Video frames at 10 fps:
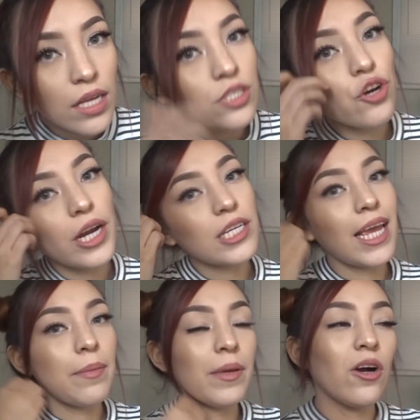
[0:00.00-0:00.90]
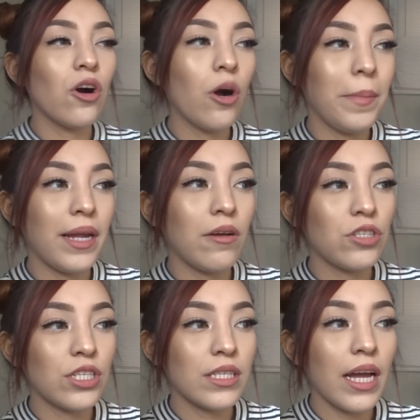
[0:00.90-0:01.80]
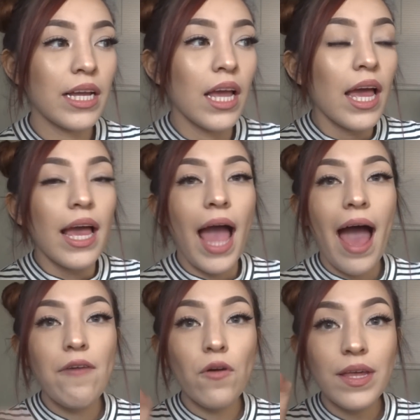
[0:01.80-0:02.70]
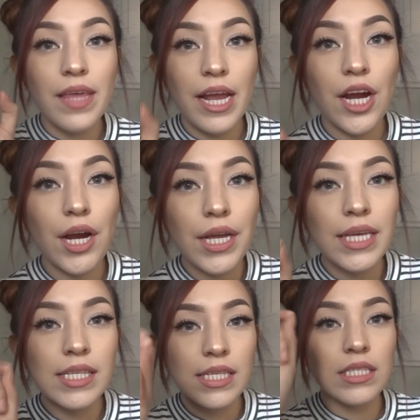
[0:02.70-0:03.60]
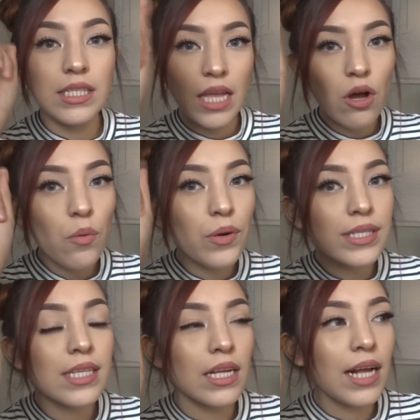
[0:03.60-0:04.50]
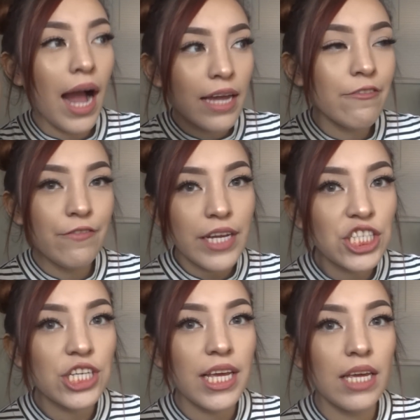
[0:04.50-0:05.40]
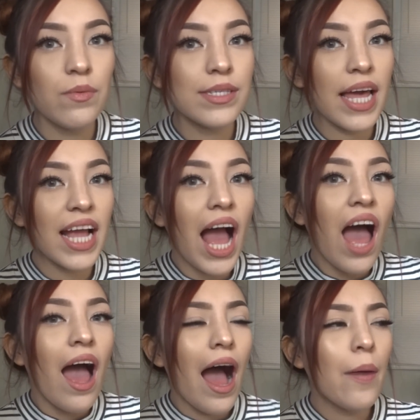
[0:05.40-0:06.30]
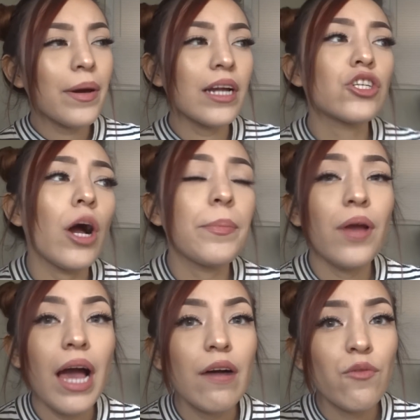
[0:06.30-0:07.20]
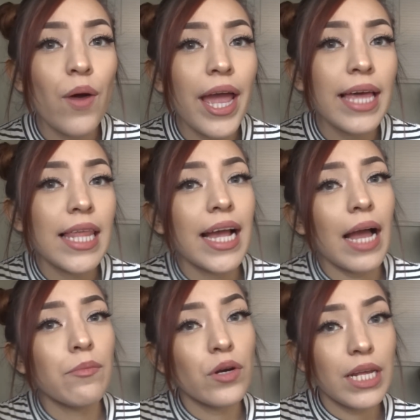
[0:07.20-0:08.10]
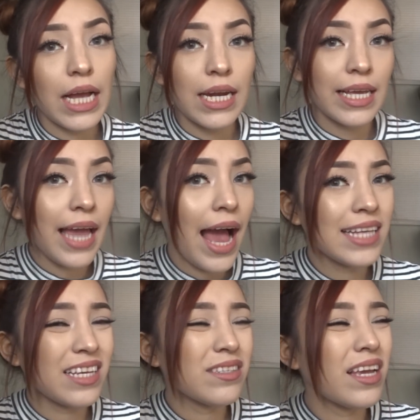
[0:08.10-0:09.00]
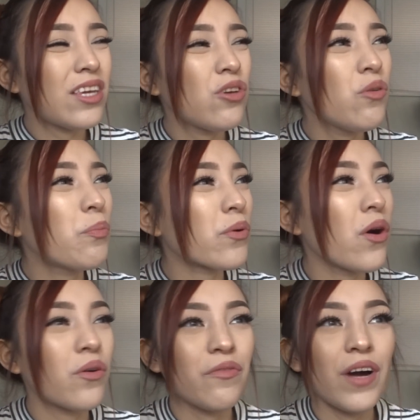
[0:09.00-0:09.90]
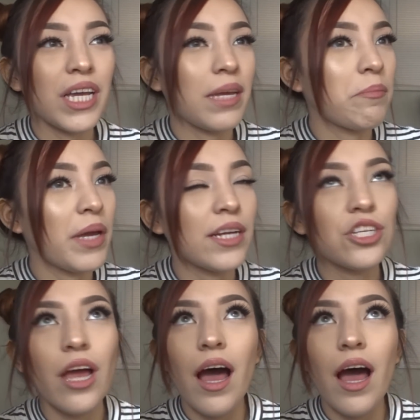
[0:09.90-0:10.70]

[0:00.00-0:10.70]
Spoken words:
trying to take me home. And I was just like, halfway there, he still was kind of fidgety. He was like, how about I drop you halfway? Like, I'm running out of gas. I was like, you broke fucking bitch.